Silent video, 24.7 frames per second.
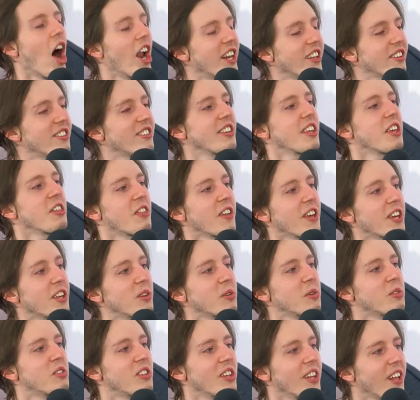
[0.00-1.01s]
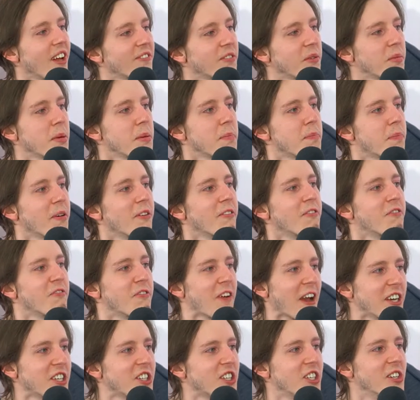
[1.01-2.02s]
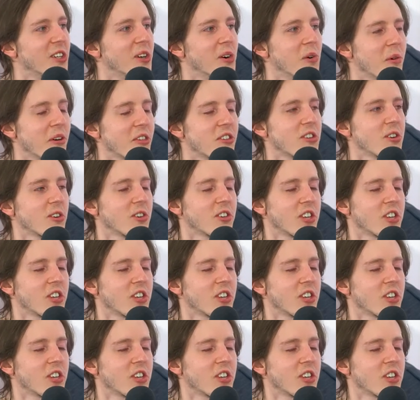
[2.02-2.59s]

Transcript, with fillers: honestly think you still have to be professional with your